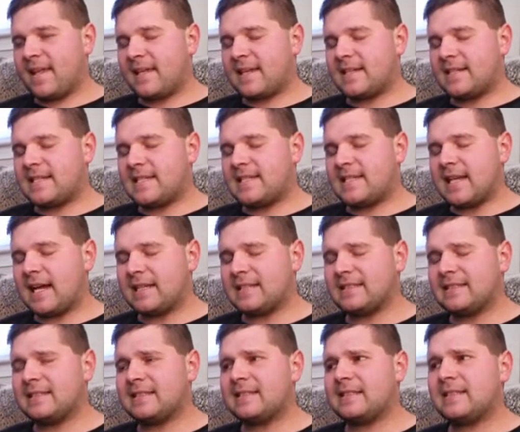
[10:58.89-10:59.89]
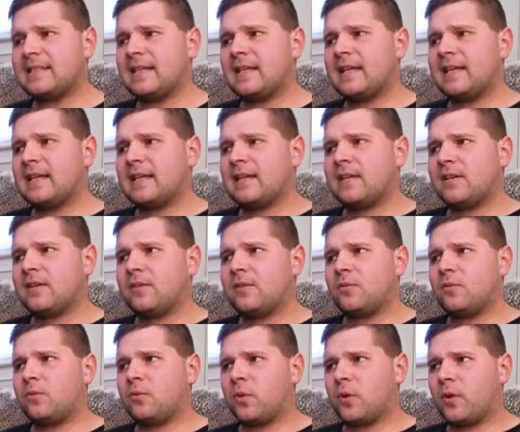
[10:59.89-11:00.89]
it doesn't
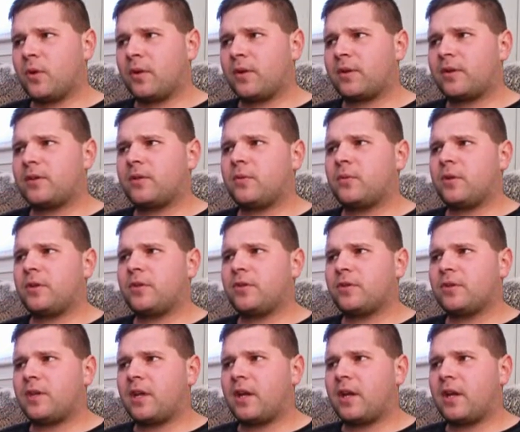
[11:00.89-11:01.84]
work when your